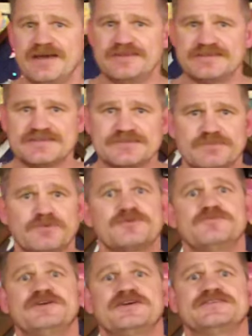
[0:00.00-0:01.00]
and this is
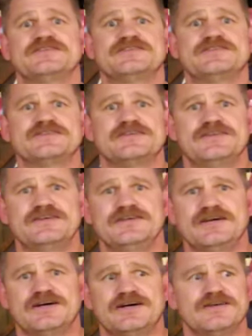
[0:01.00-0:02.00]
important because this is
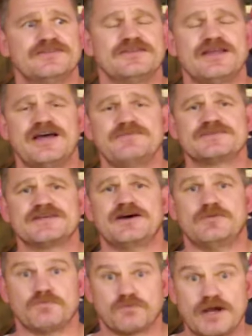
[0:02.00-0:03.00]
the lime is going to
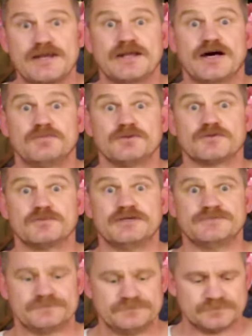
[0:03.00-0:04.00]
help brighten it up a little
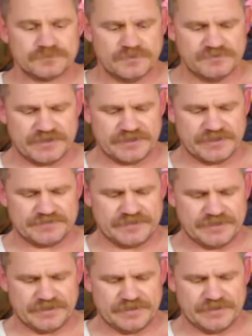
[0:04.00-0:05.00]
bit. You've got
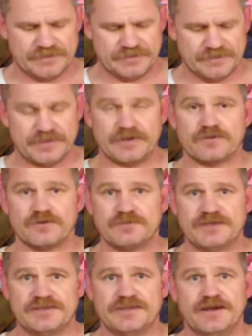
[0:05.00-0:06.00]
that
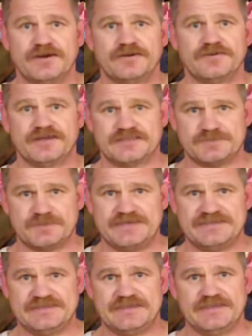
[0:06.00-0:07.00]
herby in there, that
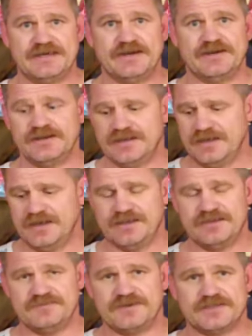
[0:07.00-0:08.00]
spicy in there,
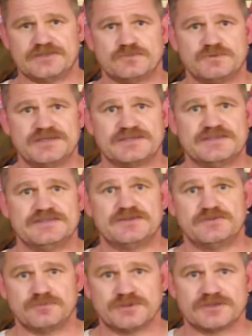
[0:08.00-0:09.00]
and you've got your whiskey. So
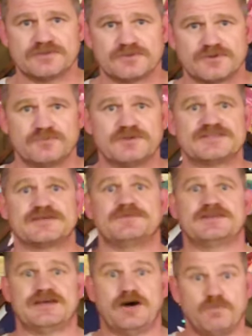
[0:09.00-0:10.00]
you're going to want
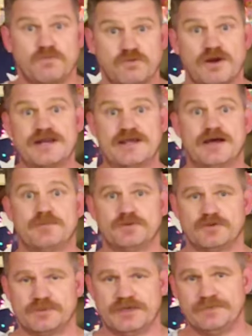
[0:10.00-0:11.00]
something to help brighten it up a
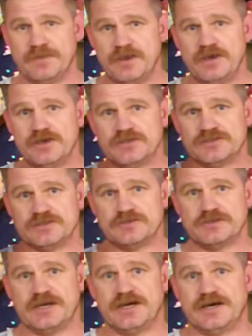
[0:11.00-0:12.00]
little bit. So
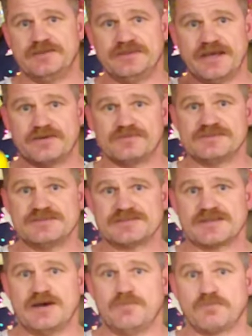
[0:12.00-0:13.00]
you, not only is
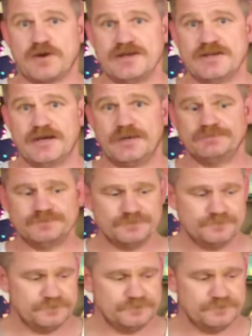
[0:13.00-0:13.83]
this going to help brighten it up,